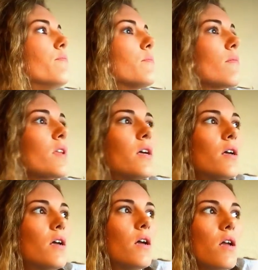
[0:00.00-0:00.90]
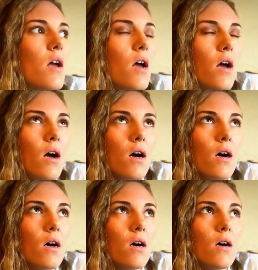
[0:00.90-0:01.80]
(silence)